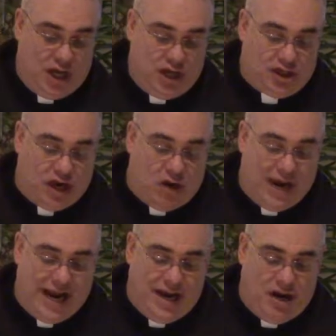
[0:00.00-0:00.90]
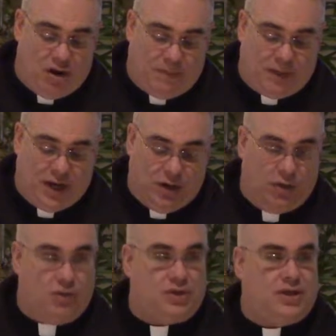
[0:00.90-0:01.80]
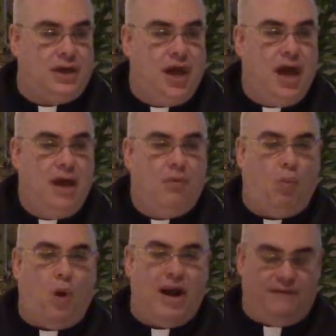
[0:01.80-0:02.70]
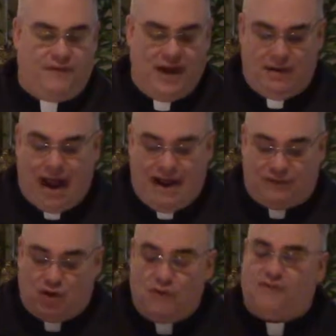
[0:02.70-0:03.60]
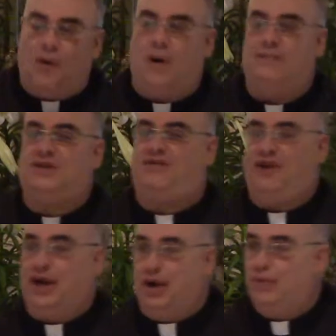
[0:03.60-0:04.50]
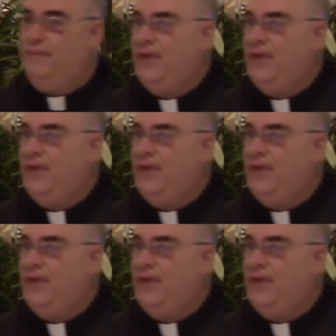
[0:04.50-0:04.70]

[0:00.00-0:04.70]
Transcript: So in your pews, one of the, I have two forms for you.